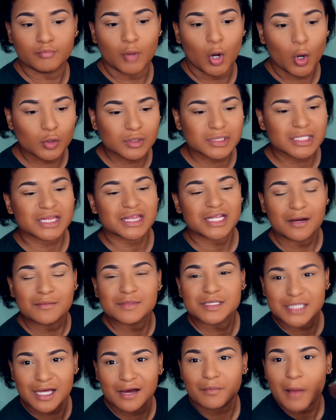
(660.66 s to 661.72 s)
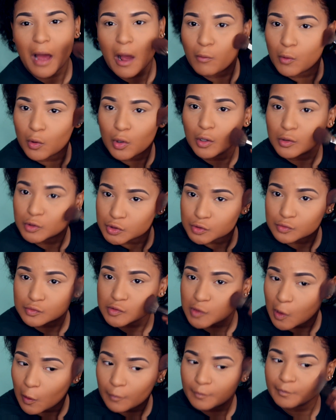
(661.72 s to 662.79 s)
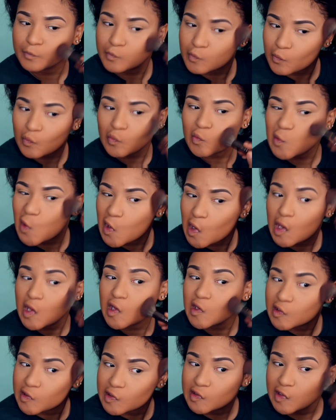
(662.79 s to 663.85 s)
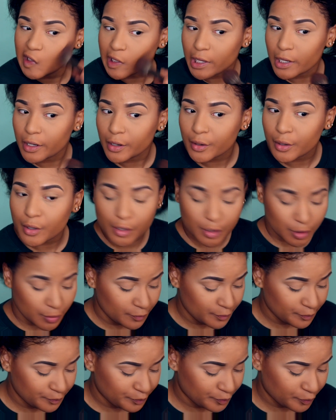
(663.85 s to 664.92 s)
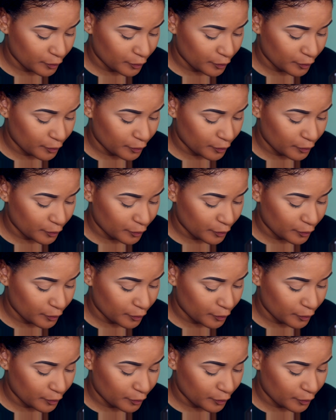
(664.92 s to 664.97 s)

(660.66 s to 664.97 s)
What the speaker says: most thumbs up, I will go to. So, yeah, girl.